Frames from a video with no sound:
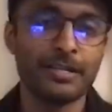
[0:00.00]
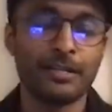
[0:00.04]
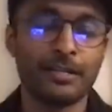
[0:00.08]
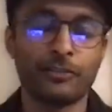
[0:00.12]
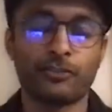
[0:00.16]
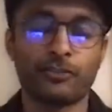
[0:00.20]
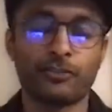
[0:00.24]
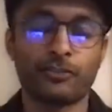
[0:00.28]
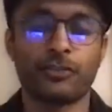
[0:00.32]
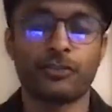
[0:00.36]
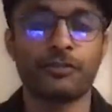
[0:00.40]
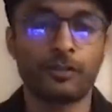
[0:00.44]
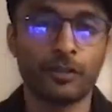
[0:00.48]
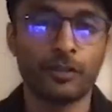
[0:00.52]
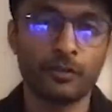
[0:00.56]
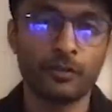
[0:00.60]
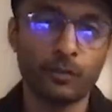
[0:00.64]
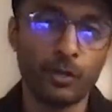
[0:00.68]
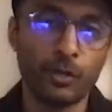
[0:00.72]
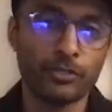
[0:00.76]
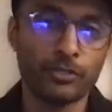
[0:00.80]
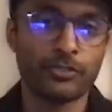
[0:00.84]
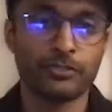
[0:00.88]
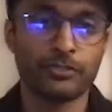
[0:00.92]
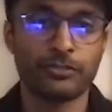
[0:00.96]
instead of
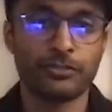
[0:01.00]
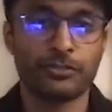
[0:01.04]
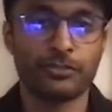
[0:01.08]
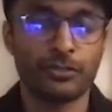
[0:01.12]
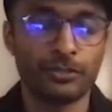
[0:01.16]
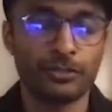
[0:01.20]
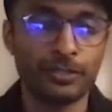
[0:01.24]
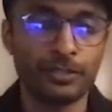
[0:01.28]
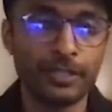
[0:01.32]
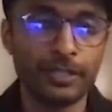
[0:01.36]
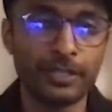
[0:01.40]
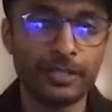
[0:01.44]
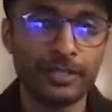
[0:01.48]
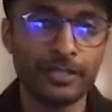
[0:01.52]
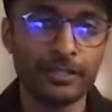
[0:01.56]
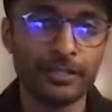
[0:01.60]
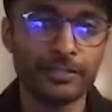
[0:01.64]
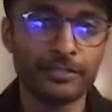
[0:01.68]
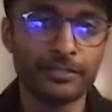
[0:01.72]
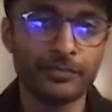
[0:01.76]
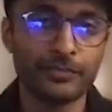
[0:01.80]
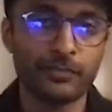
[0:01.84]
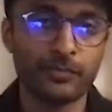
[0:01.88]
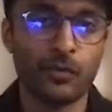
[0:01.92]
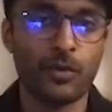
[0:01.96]
conversions or
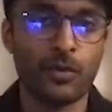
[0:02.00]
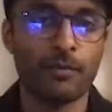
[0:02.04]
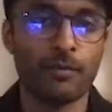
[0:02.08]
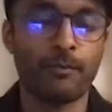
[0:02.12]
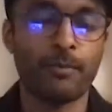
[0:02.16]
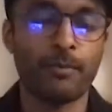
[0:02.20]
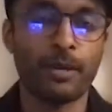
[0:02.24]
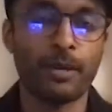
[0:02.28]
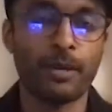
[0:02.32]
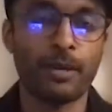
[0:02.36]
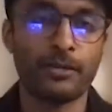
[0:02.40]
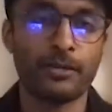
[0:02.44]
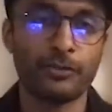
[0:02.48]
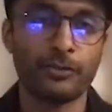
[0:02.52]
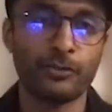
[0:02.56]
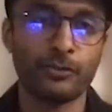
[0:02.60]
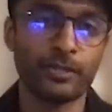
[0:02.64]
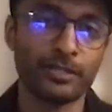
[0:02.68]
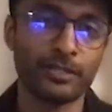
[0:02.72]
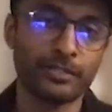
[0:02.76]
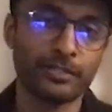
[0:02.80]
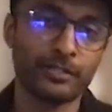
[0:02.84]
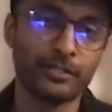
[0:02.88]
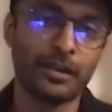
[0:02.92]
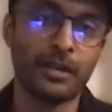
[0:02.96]
leads, for, but you
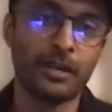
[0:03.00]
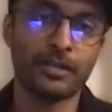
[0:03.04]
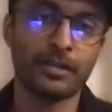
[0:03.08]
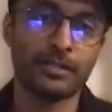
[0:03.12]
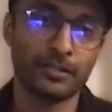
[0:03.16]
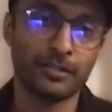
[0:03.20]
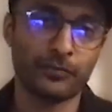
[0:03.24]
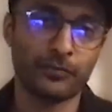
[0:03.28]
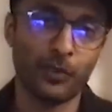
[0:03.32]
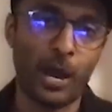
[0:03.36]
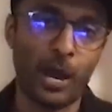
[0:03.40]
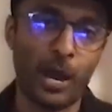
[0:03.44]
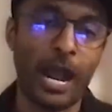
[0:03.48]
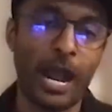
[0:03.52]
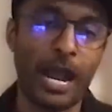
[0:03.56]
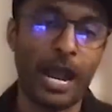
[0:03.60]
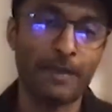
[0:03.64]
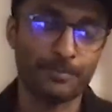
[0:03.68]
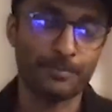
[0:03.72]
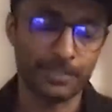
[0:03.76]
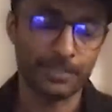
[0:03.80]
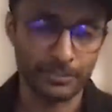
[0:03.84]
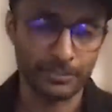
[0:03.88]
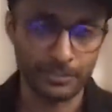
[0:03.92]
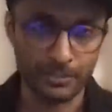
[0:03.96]
can target it for
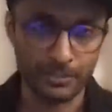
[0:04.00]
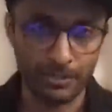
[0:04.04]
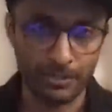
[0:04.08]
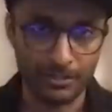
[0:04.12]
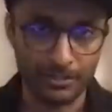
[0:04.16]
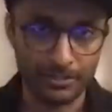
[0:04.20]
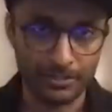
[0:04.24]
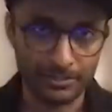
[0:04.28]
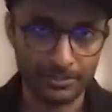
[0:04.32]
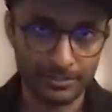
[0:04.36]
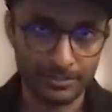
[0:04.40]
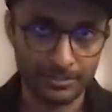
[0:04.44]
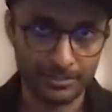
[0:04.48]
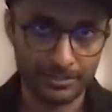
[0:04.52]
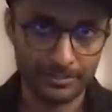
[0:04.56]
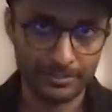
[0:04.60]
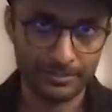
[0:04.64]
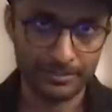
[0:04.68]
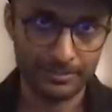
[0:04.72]
app installs.